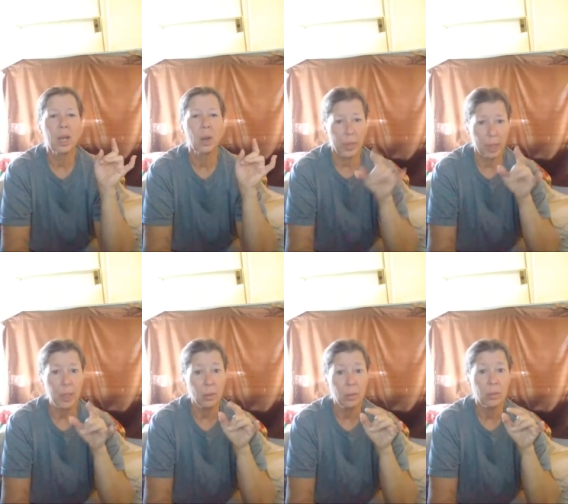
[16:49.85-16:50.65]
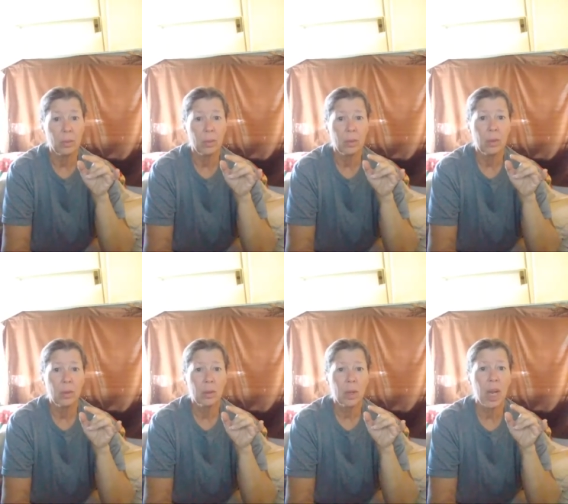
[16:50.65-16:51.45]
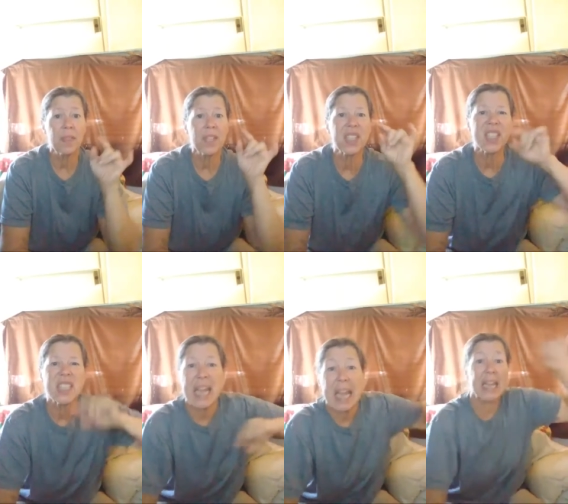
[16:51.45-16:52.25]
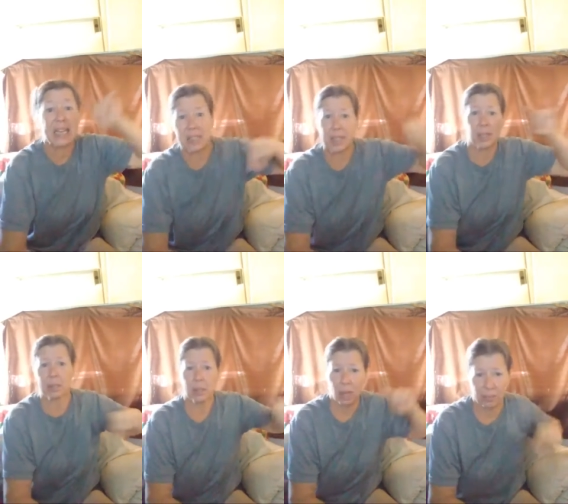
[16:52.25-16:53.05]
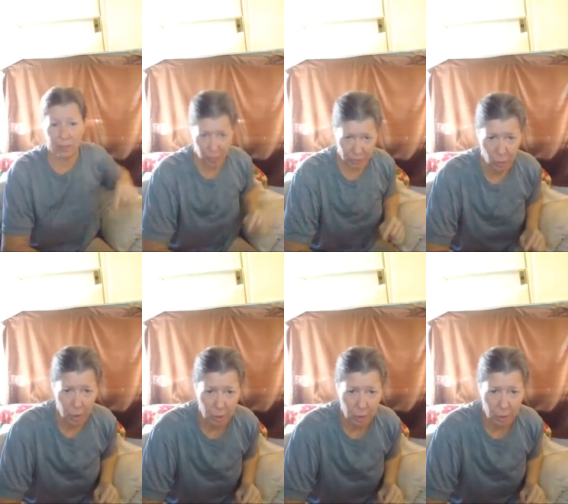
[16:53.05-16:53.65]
a week in the state of Arizona.